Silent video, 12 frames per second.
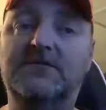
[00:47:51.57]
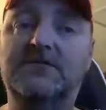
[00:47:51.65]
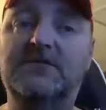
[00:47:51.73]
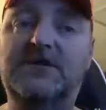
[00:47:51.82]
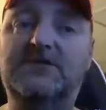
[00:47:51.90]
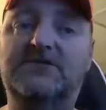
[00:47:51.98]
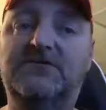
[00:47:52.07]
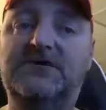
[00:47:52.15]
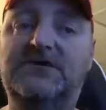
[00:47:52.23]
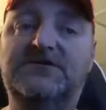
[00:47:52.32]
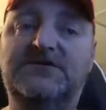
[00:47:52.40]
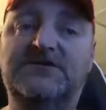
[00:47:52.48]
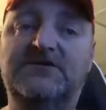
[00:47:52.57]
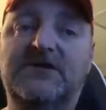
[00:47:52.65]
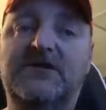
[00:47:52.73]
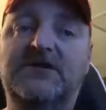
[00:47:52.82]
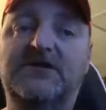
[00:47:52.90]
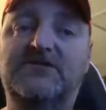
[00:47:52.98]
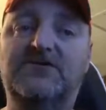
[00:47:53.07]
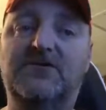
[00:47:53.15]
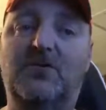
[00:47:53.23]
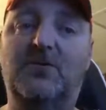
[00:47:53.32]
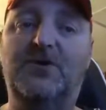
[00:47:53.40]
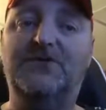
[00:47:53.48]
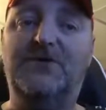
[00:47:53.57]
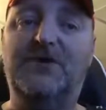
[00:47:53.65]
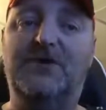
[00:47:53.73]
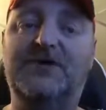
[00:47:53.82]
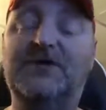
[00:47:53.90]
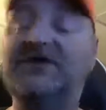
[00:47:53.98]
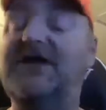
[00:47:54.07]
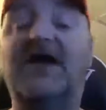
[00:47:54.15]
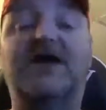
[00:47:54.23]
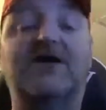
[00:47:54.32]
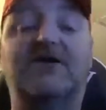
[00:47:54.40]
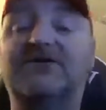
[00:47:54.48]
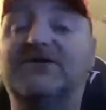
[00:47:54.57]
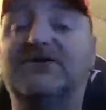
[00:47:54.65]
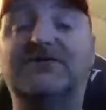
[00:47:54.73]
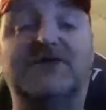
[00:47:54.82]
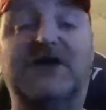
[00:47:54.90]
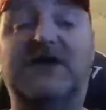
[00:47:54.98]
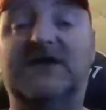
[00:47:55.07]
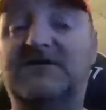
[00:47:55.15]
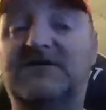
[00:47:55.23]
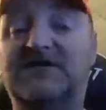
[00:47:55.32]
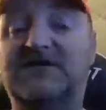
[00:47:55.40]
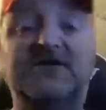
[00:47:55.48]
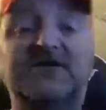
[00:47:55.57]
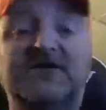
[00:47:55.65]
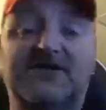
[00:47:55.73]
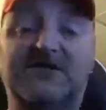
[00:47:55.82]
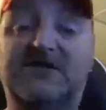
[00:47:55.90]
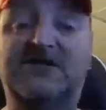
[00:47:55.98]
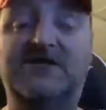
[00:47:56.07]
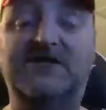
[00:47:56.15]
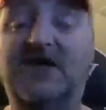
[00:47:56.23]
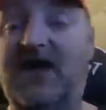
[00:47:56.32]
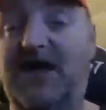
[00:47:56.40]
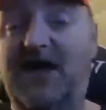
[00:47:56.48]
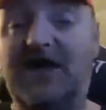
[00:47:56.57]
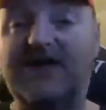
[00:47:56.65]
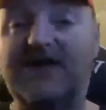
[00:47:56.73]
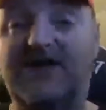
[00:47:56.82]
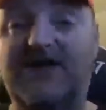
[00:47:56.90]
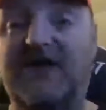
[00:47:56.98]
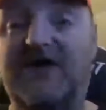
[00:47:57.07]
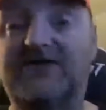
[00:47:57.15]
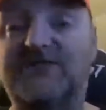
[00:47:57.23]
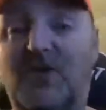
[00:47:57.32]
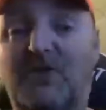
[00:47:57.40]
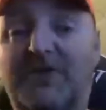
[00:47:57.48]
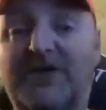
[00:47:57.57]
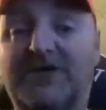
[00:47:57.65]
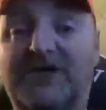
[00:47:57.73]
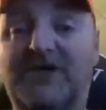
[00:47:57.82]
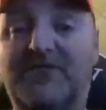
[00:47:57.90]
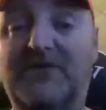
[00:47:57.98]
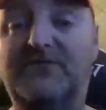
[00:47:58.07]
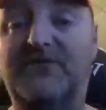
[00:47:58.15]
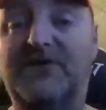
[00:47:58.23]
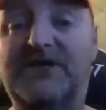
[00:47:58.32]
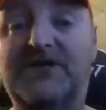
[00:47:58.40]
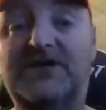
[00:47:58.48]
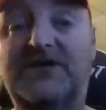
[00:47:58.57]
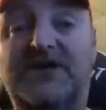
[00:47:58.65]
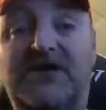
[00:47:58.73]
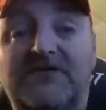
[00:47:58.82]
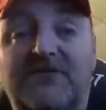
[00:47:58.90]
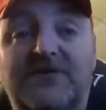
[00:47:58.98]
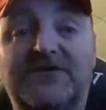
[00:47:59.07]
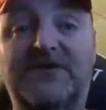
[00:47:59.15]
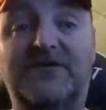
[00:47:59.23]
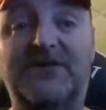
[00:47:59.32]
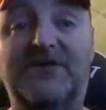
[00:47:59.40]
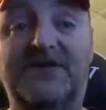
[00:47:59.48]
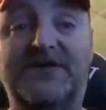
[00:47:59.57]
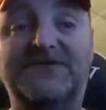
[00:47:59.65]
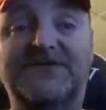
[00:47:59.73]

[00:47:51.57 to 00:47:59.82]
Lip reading: It's Chris. Thank you so much for coming in. Yeah, I know it's Tuesday. I had a dog-itis moment, and I put in Monday, and then afterwards I realized